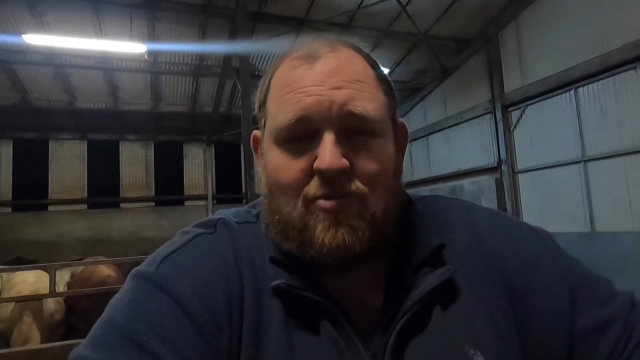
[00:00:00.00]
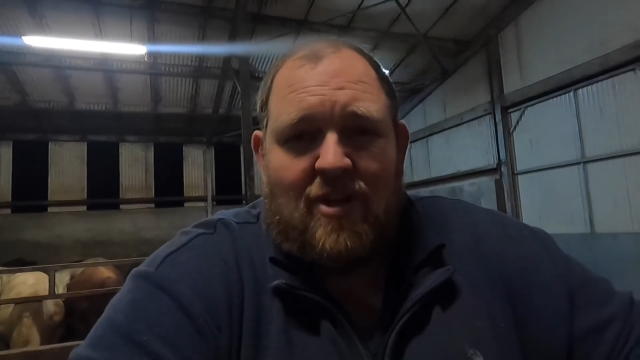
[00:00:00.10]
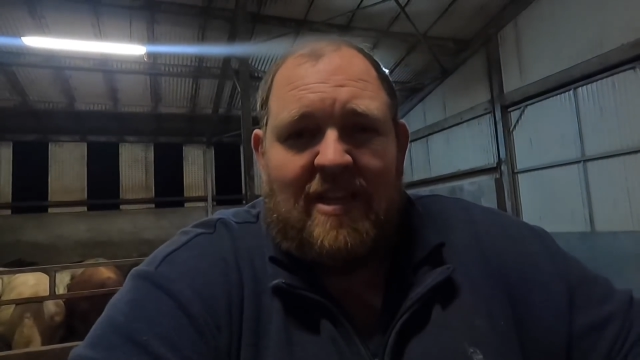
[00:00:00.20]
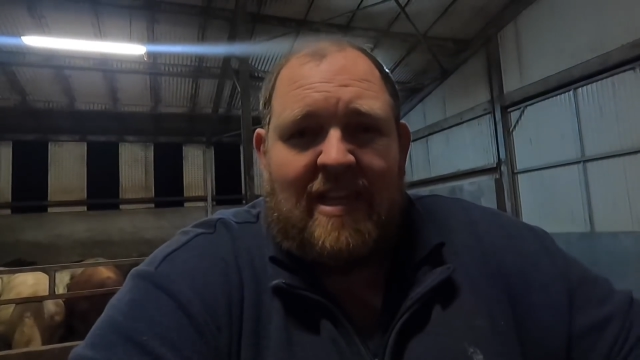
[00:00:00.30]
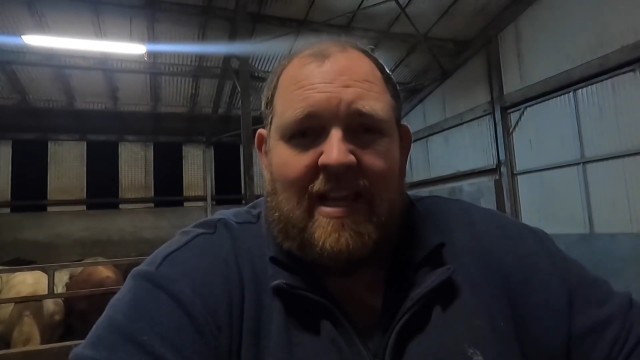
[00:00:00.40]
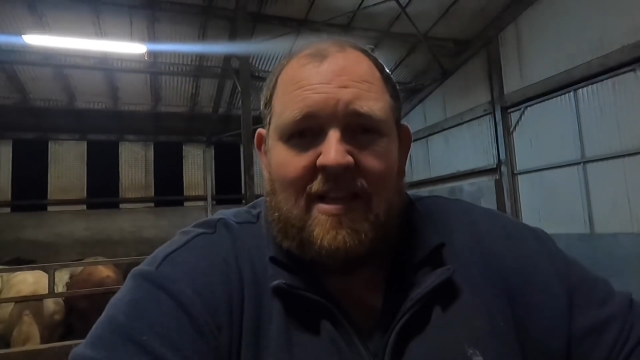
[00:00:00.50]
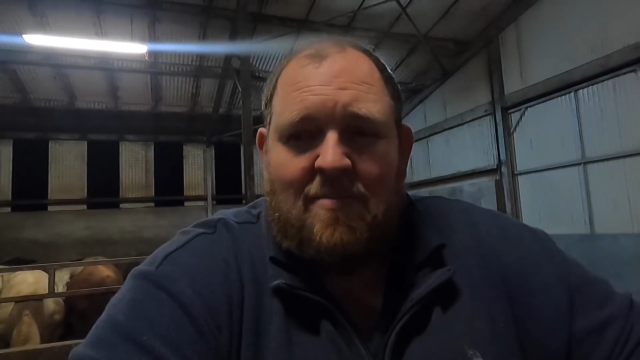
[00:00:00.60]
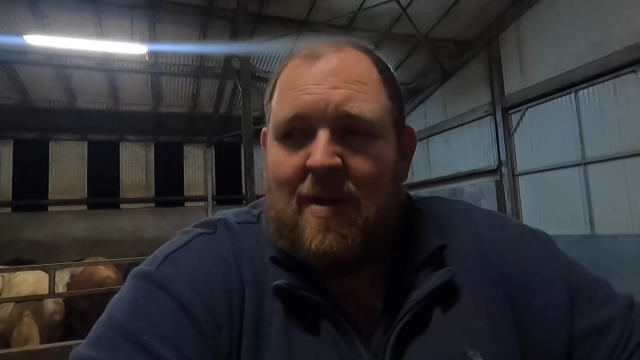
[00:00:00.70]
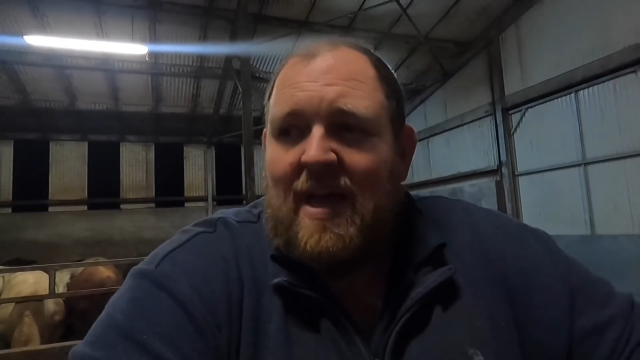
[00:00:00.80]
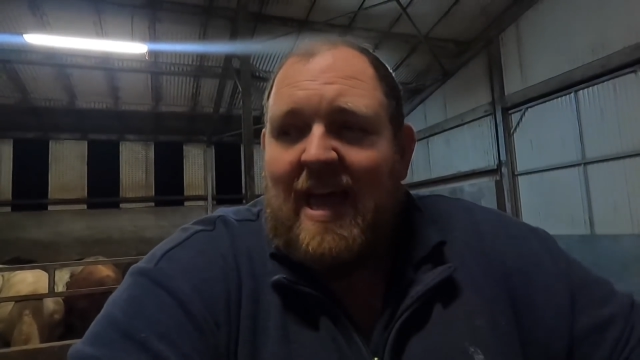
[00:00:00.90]
We're trying to kill
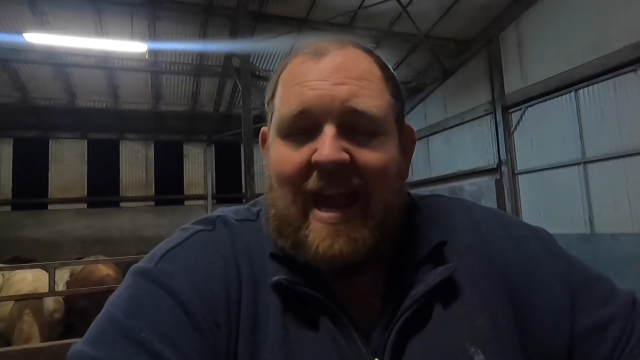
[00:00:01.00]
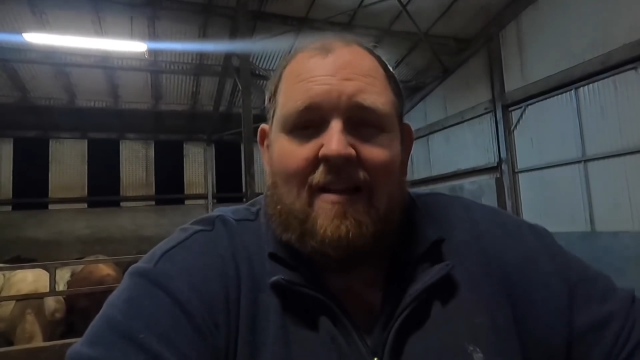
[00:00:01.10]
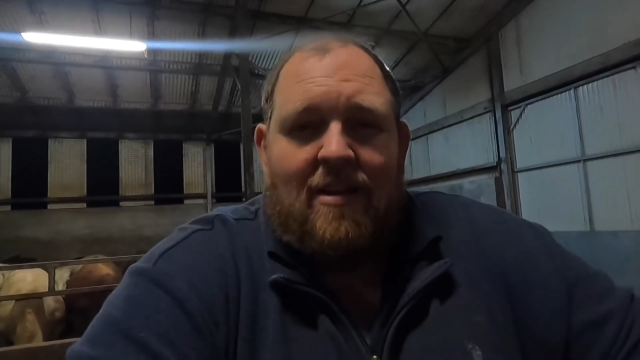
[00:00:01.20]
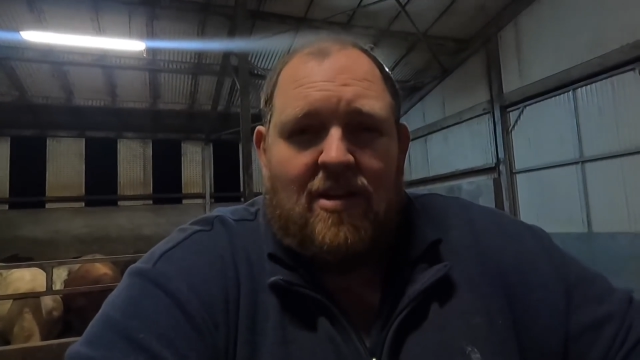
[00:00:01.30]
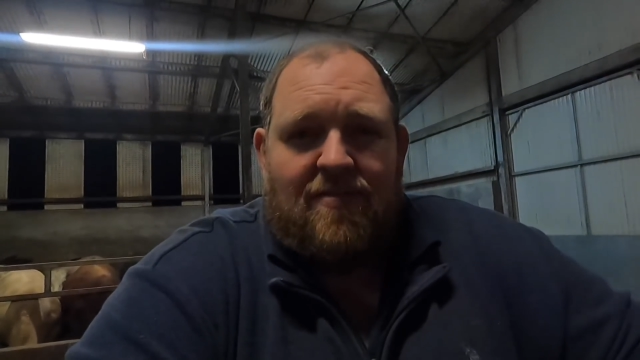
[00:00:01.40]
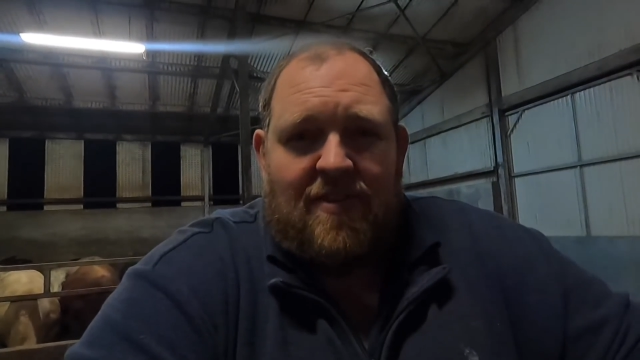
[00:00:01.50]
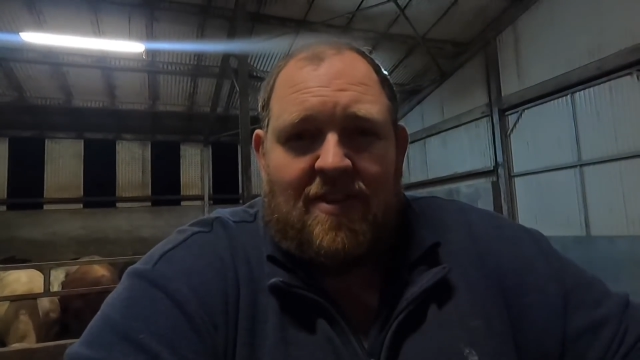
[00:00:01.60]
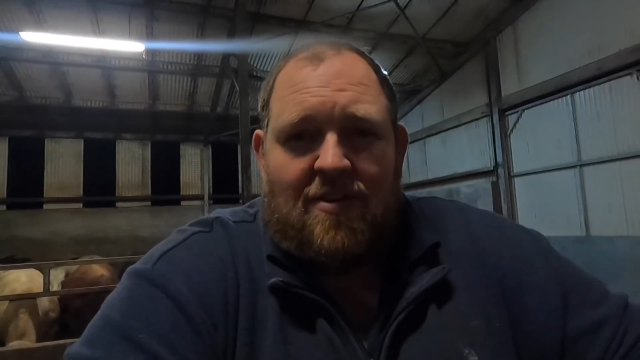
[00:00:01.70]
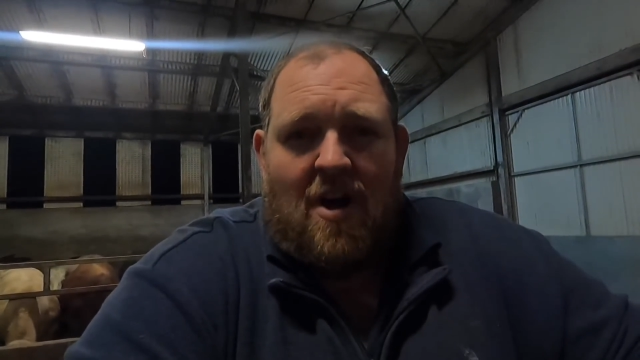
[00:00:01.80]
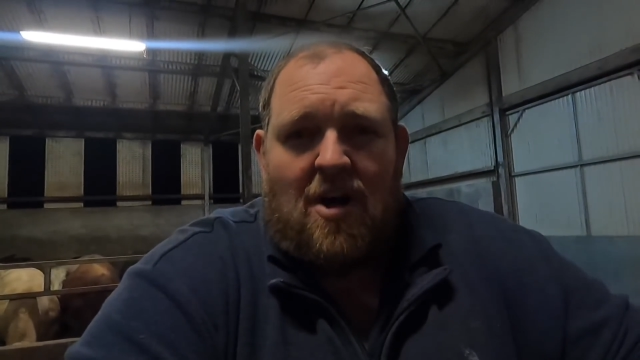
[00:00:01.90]
them early enough
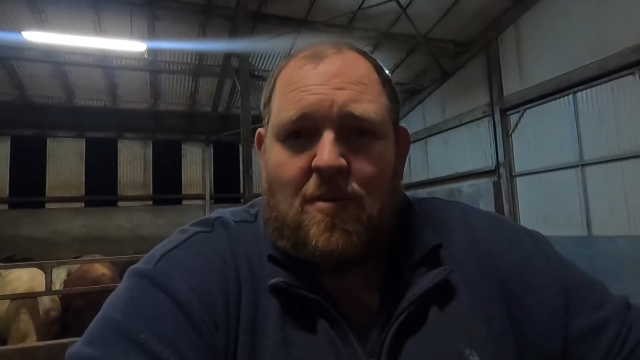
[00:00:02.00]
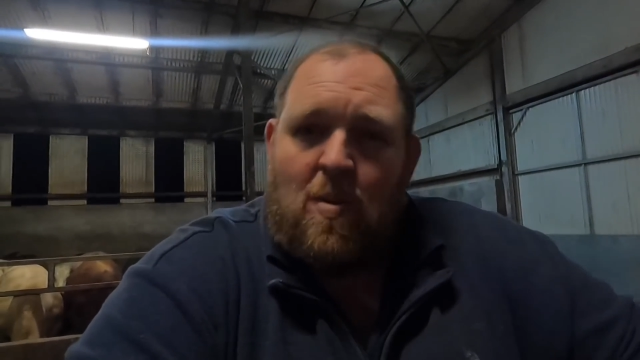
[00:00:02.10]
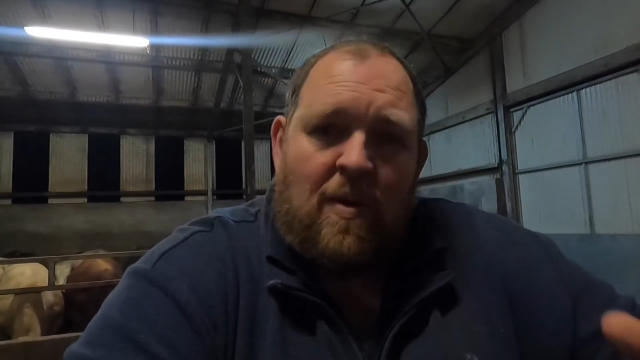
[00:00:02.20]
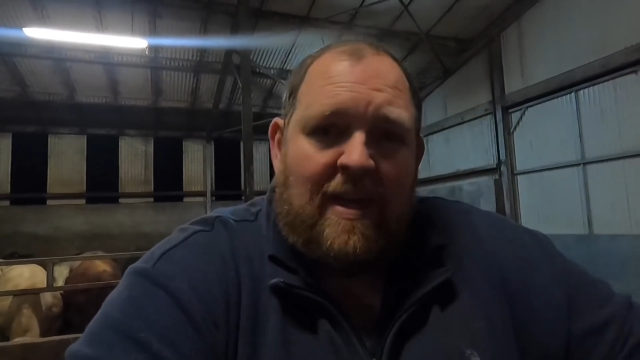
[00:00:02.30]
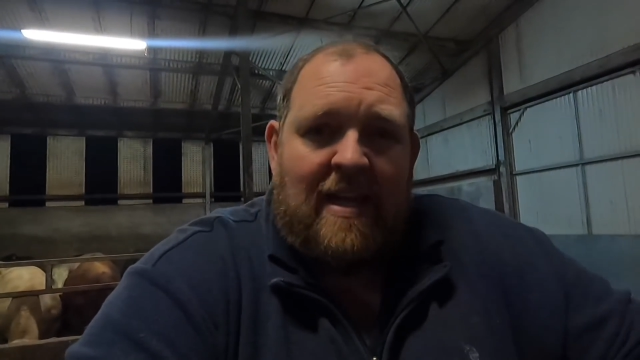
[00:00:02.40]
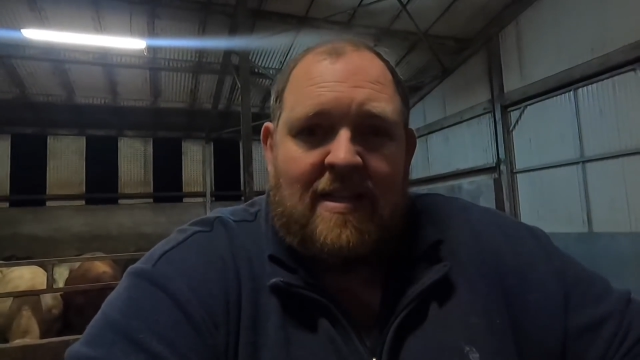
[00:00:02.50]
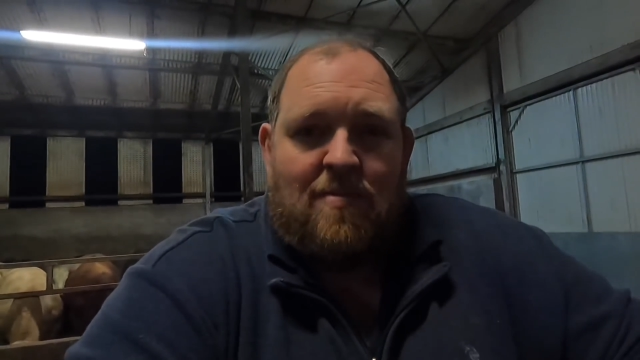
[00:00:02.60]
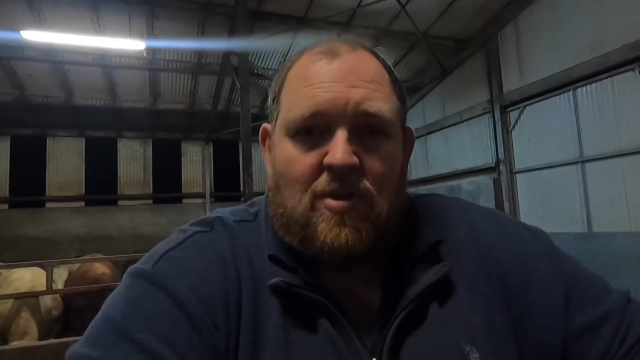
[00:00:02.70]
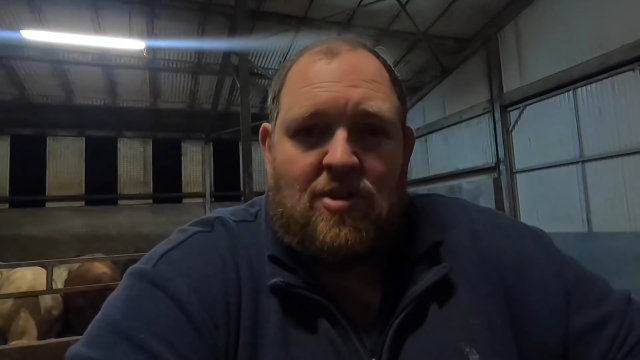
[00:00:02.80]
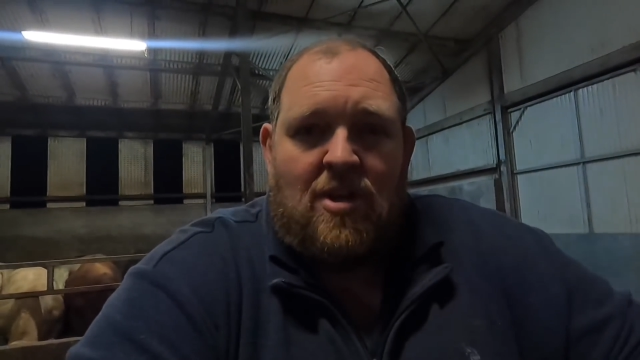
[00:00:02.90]
that they're not. We want to get
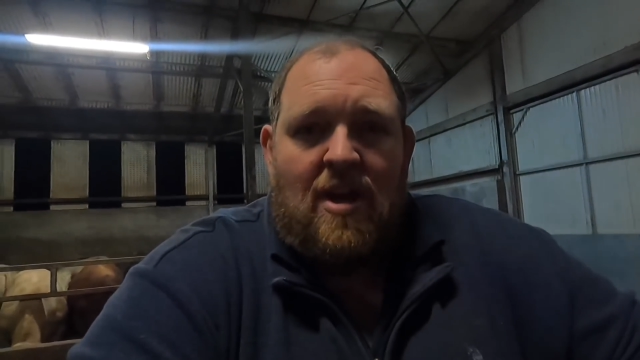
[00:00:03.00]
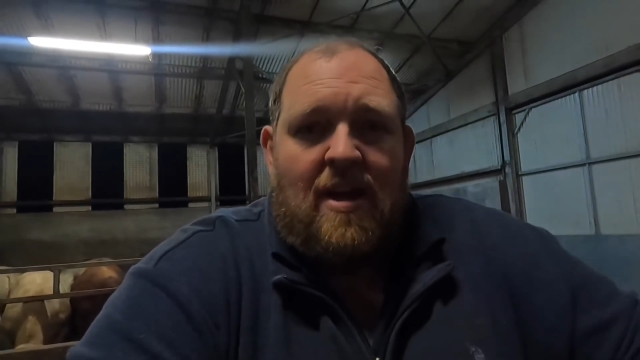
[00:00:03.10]
as much